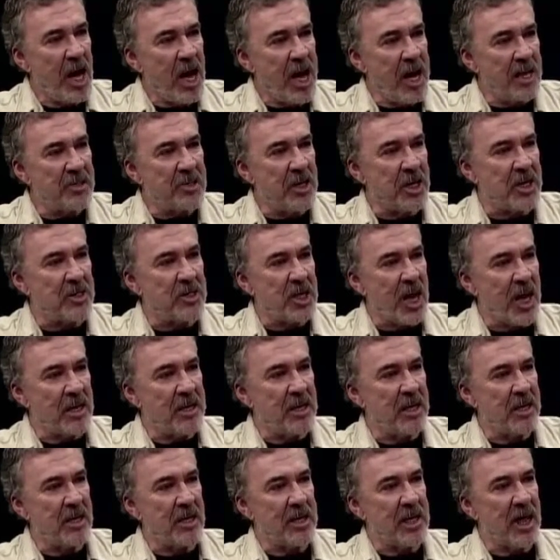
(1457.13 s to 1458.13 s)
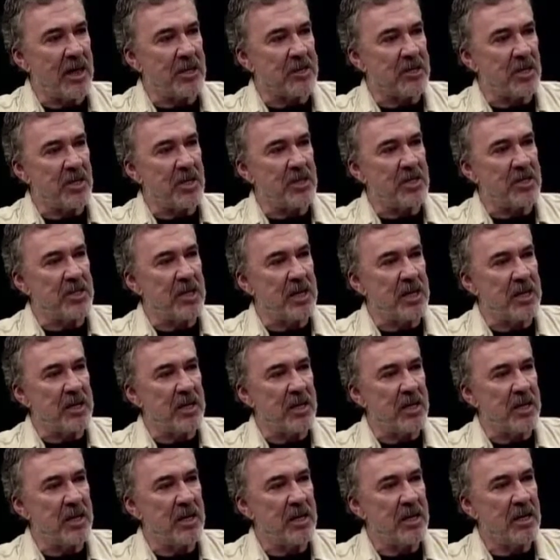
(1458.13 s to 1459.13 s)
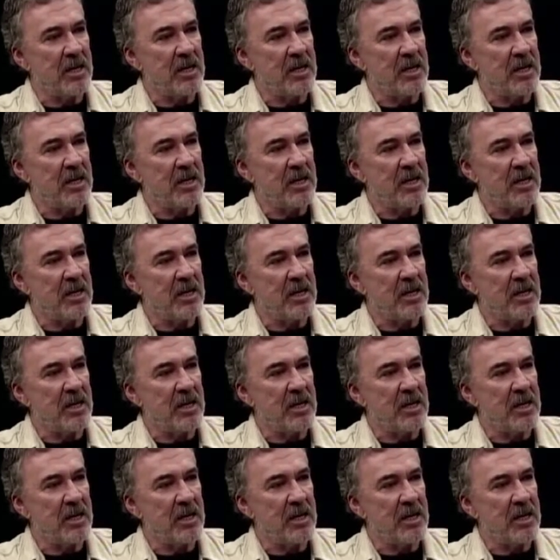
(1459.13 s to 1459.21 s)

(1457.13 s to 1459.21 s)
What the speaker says: It's exactly the castle that's sitting there.